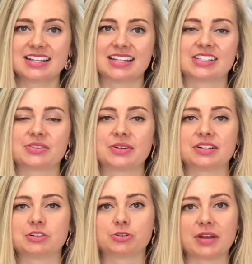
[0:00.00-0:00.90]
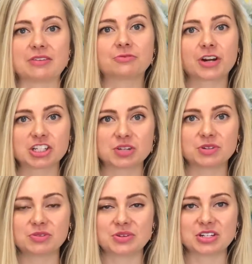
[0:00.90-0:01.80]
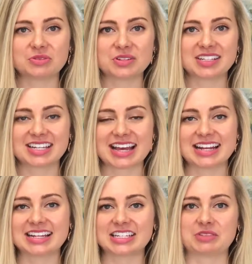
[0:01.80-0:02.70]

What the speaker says: that's going to create friction between you and the tenant.